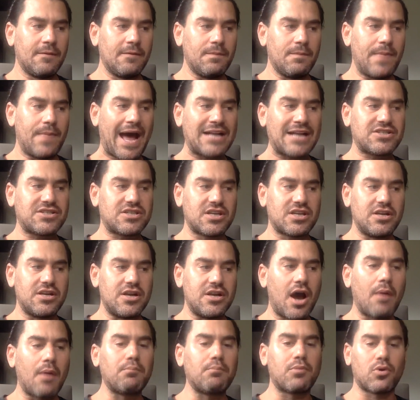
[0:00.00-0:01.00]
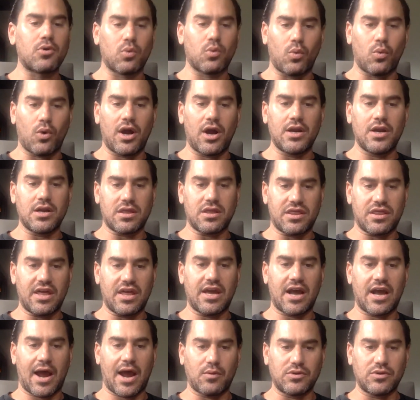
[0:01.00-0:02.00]
that's the number one
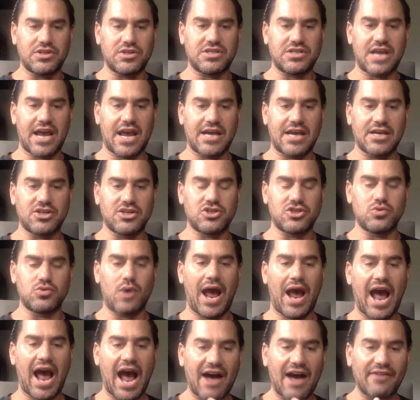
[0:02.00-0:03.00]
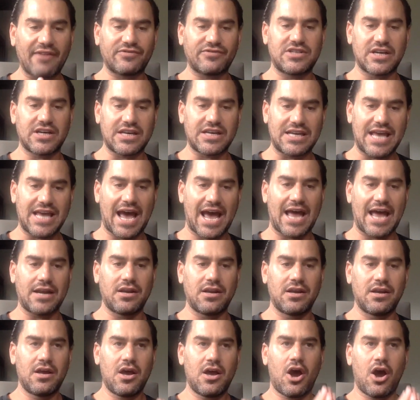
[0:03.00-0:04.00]
thing I would say is you have
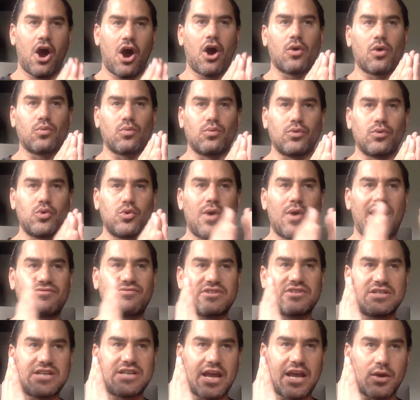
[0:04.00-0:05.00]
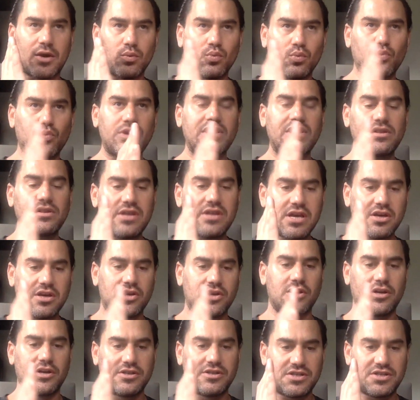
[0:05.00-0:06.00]
to take really
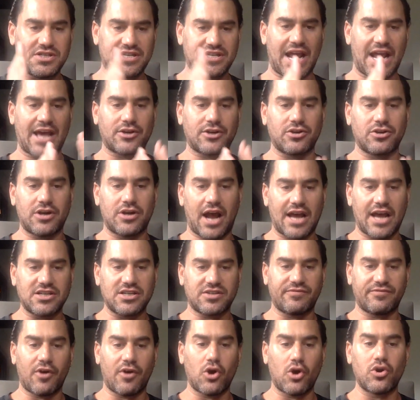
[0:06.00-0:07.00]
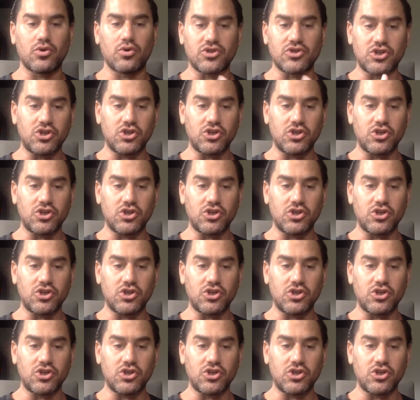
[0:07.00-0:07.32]
good standardized photos